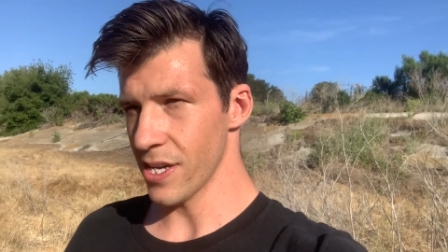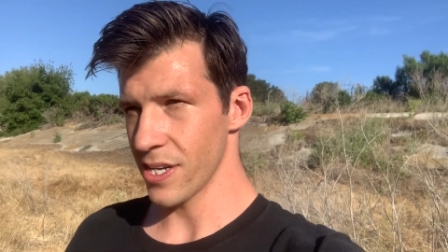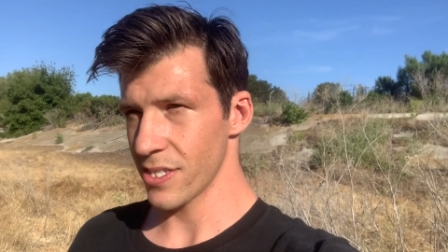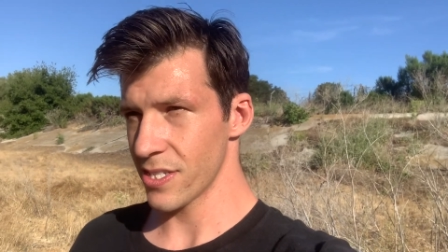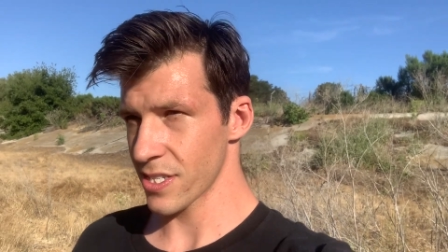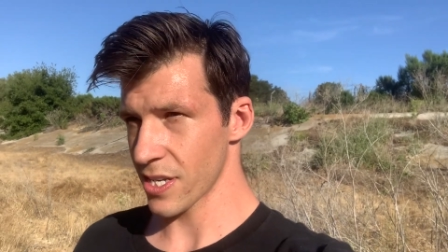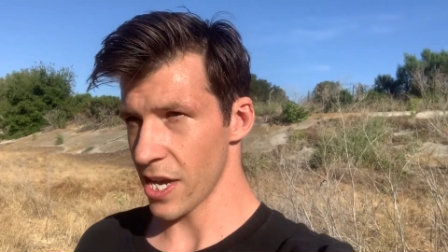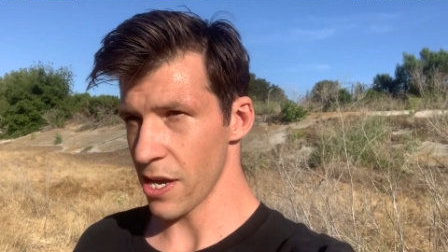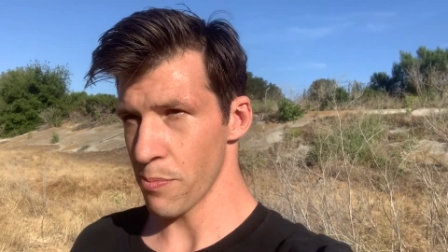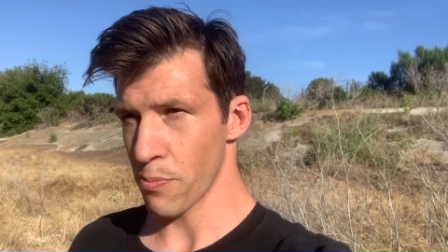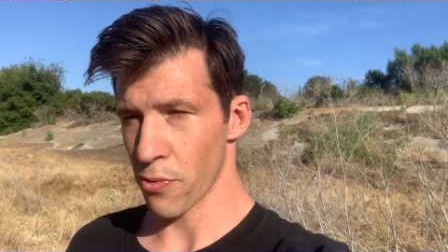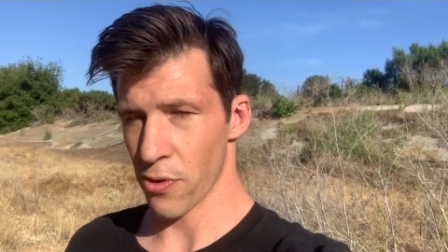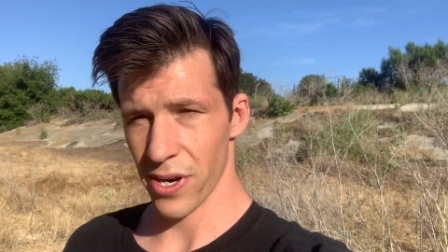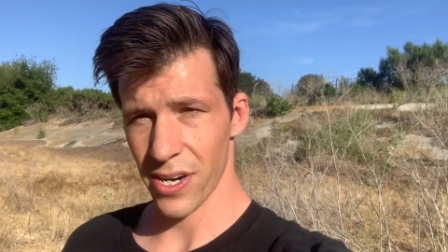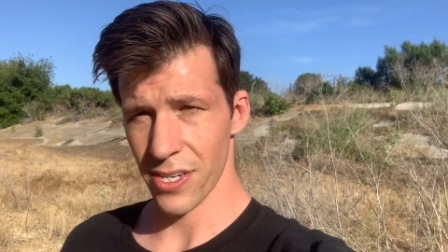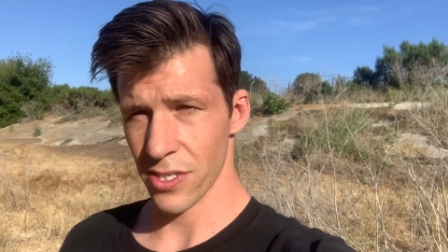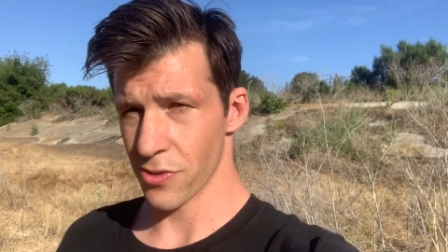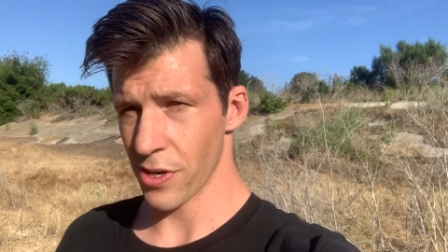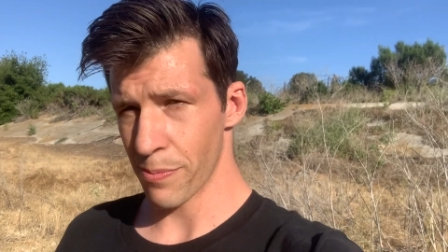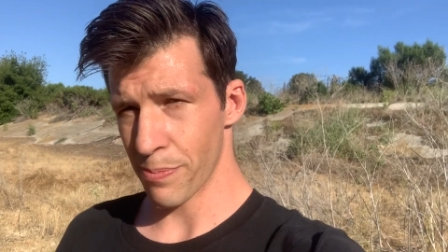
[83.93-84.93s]
It's
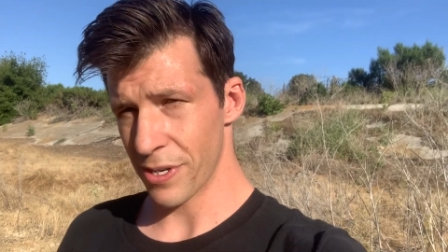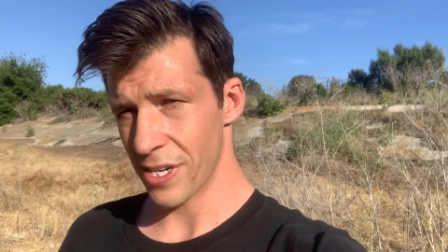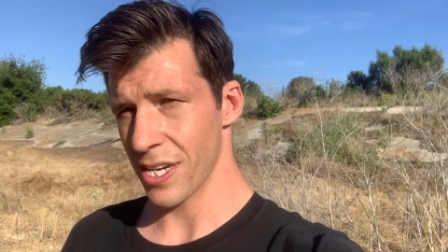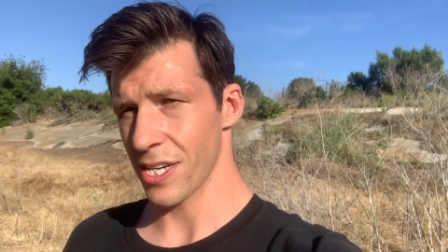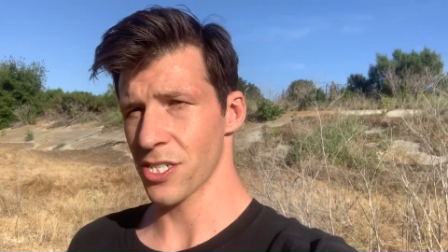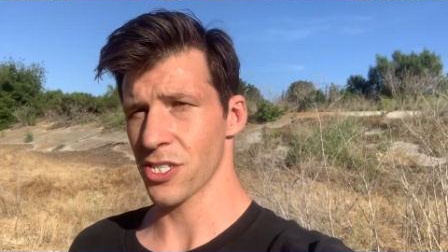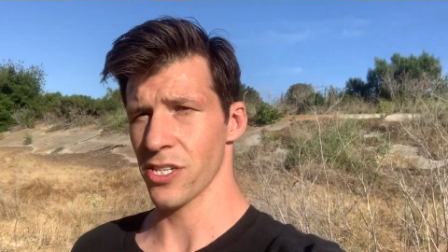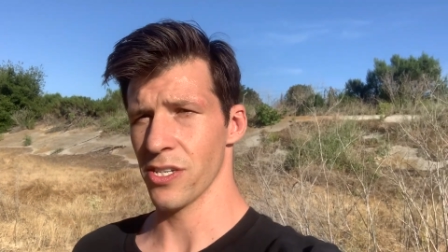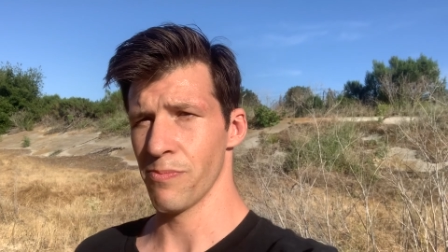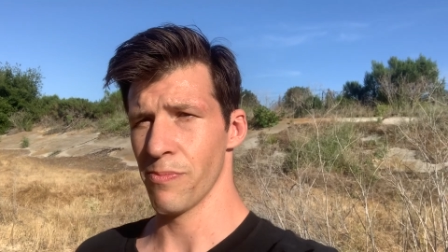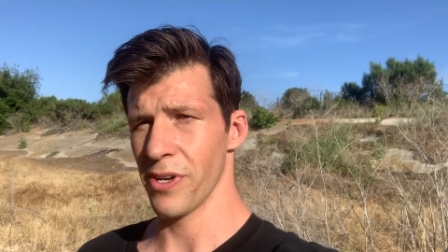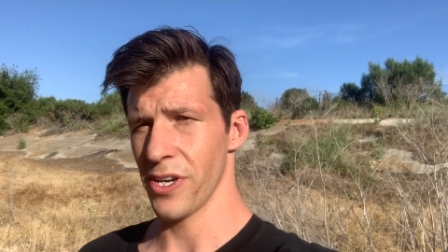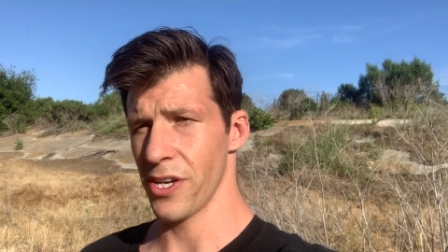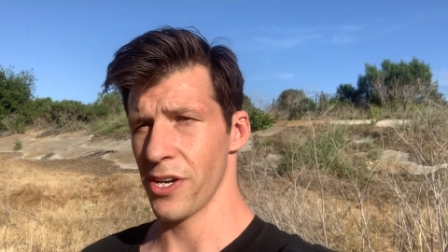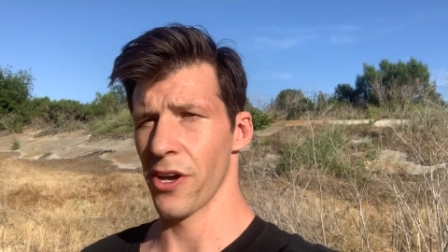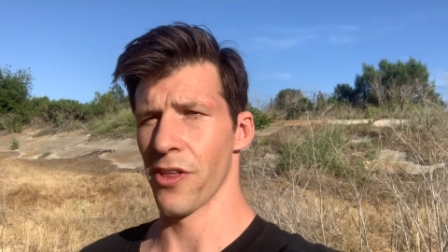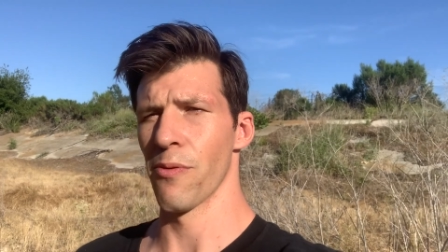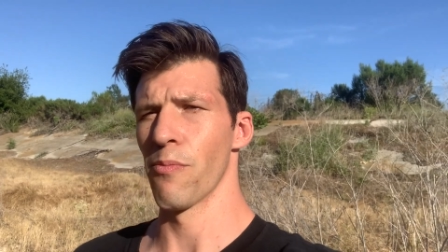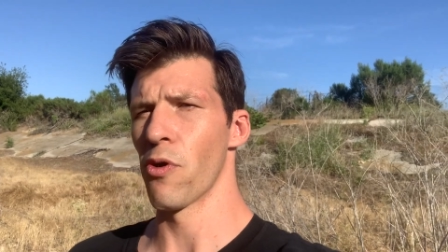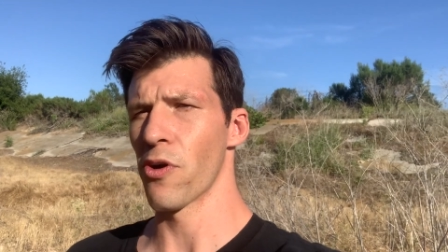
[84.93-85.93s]
skateboarding, it's repetition, but
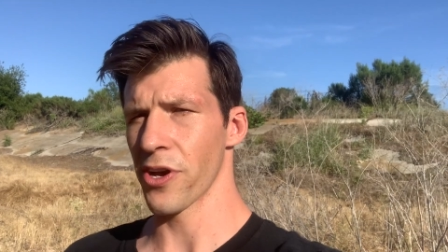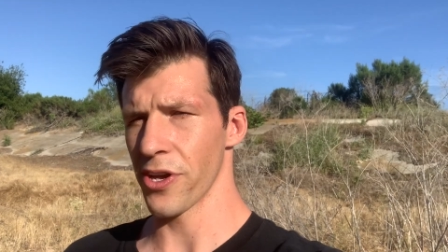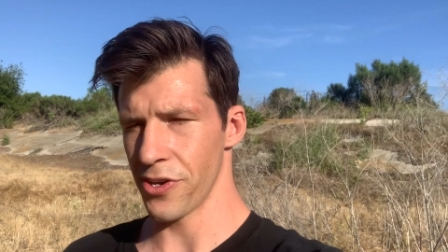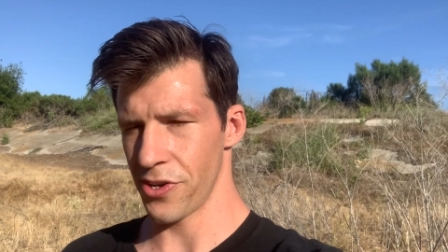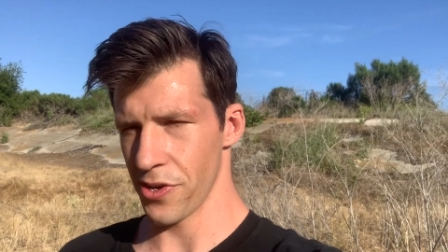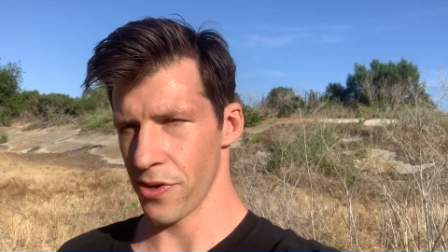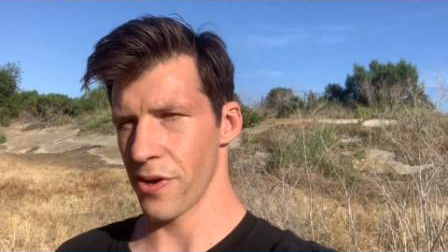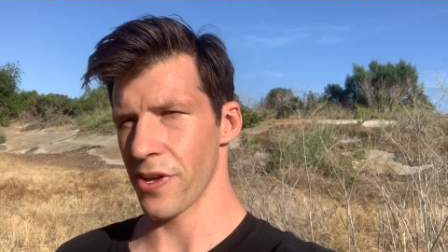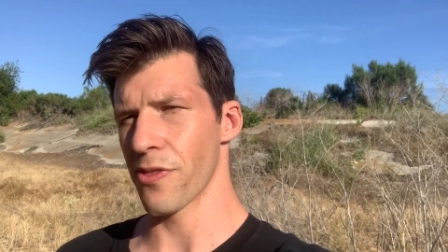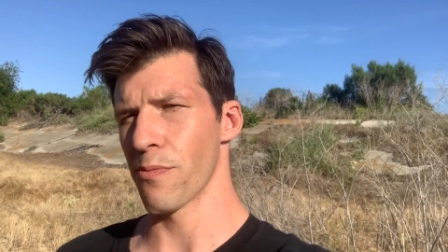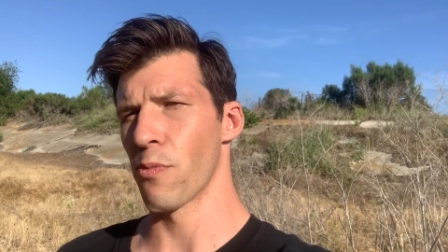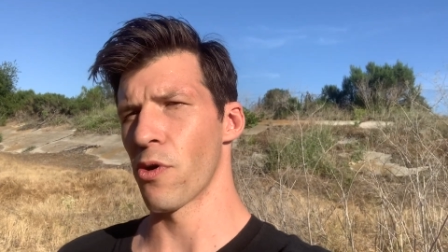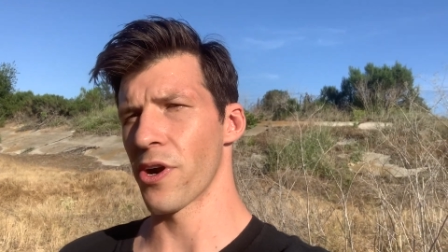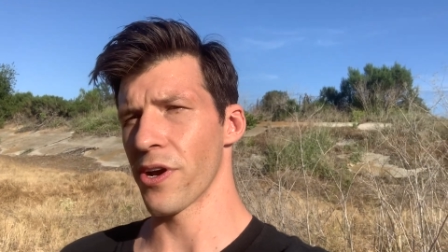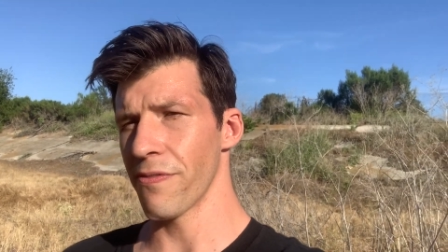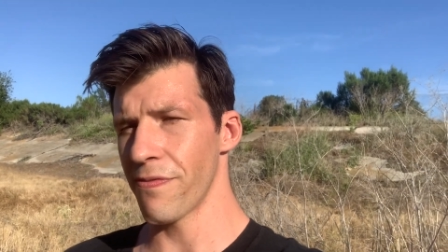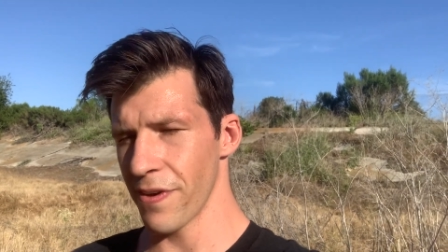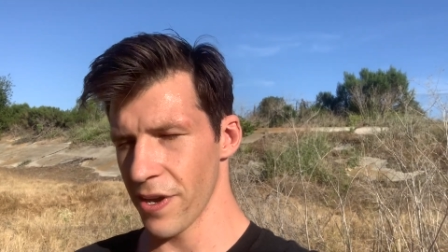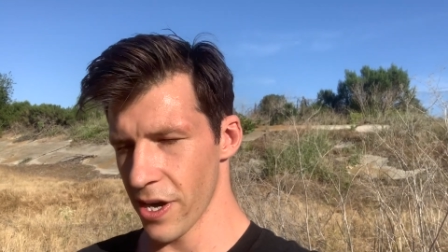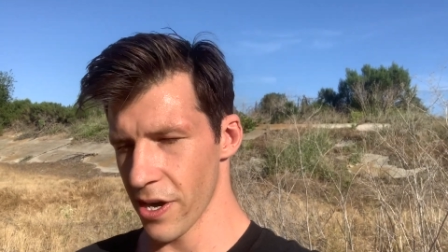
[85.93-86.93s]
the more you do it, the more
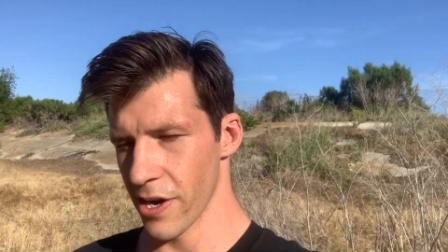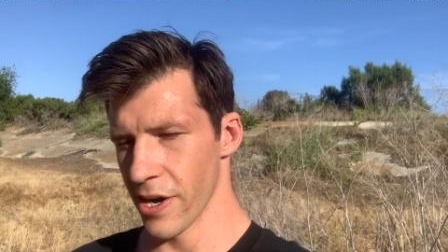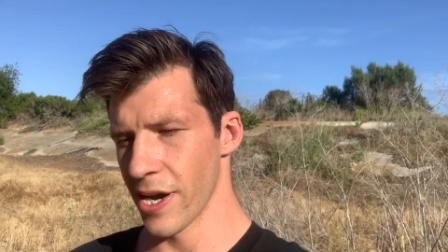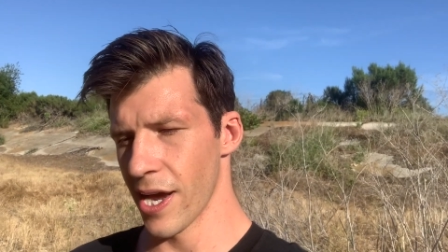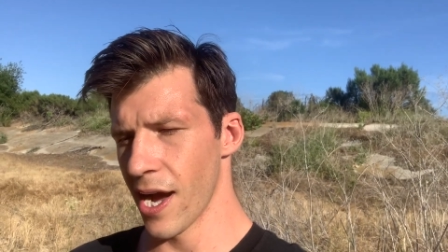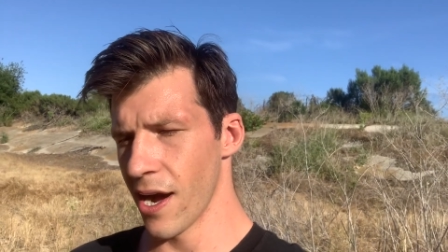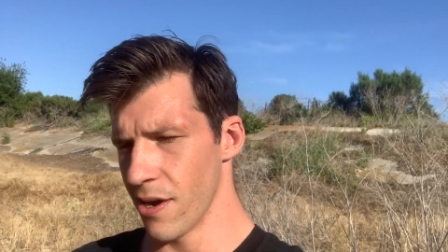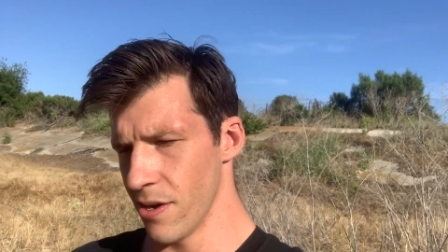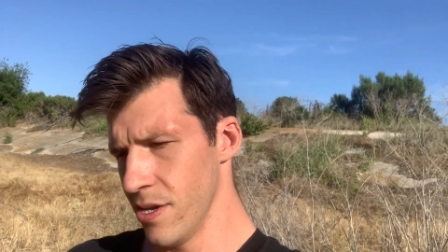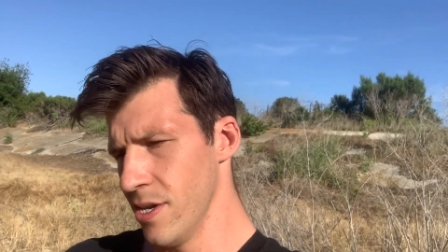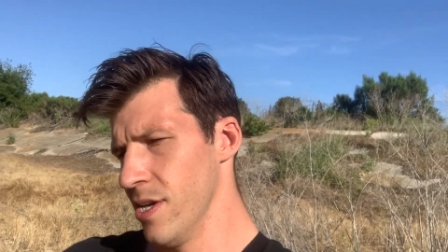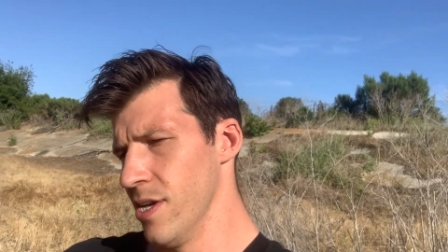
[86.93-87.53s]
you figure it out,